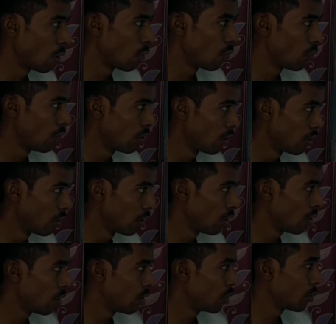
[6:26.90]
where
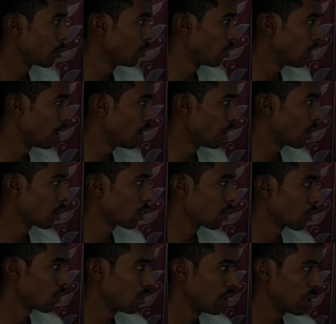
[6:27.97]
you are
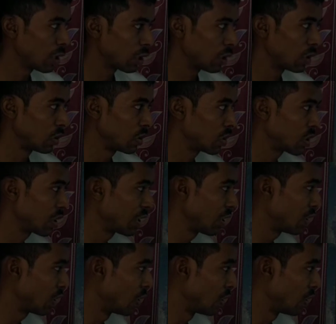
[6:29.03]
going to see